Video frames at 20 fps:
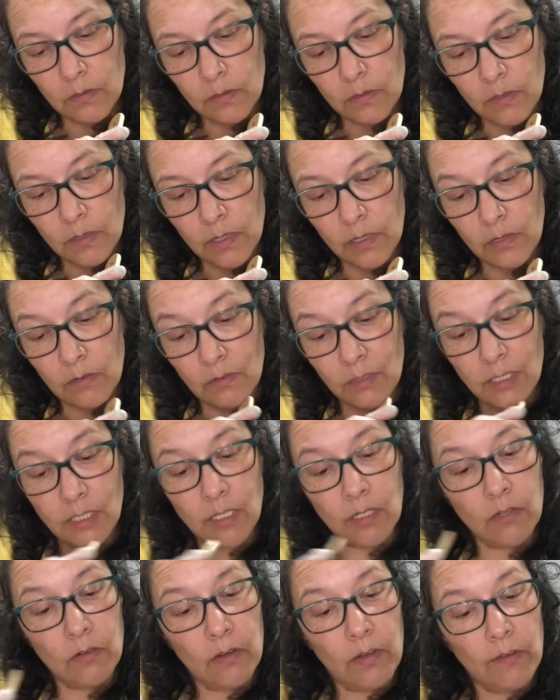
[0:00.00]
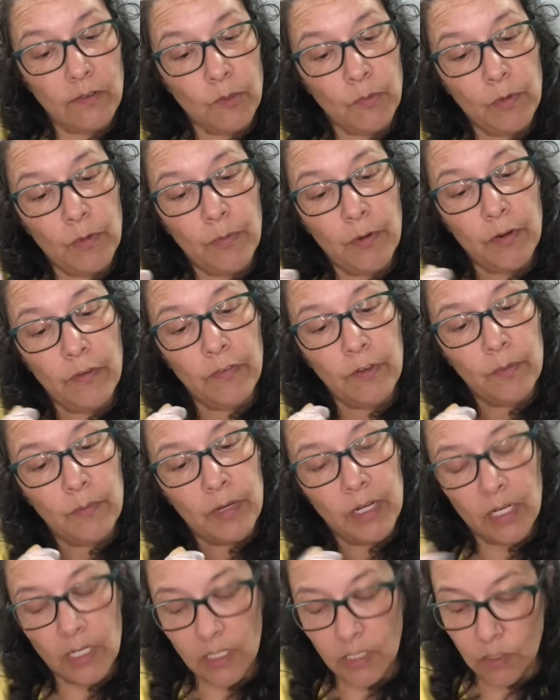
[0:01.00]
I know I say don't have to be perfect, but
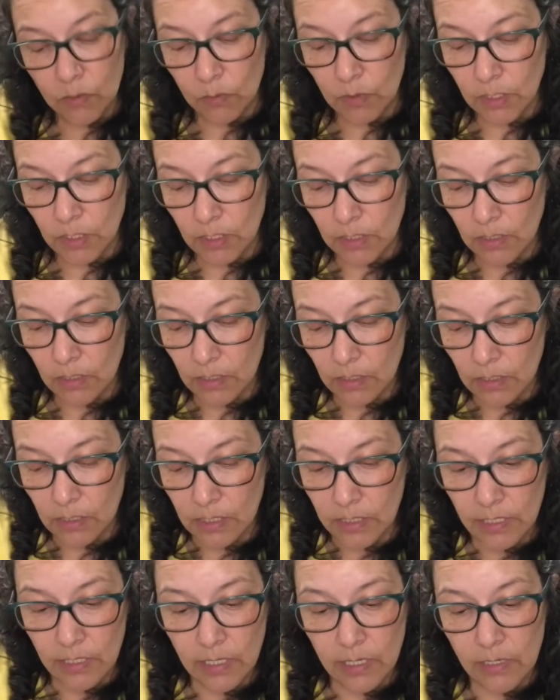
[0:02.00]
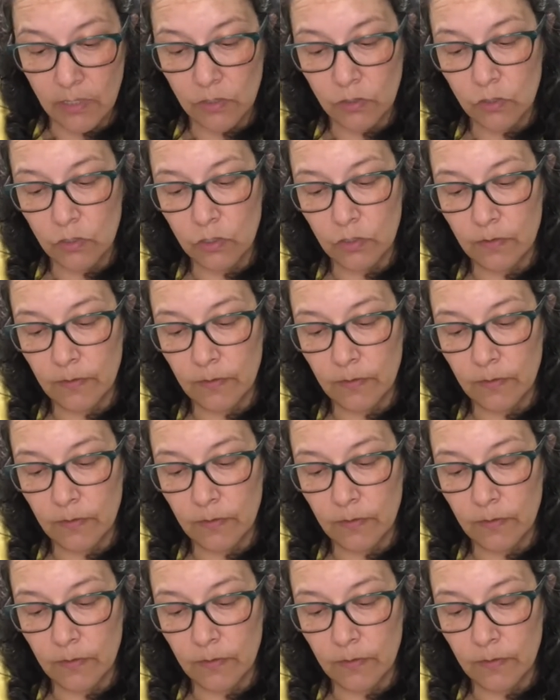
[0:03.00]
at least want the clean edge.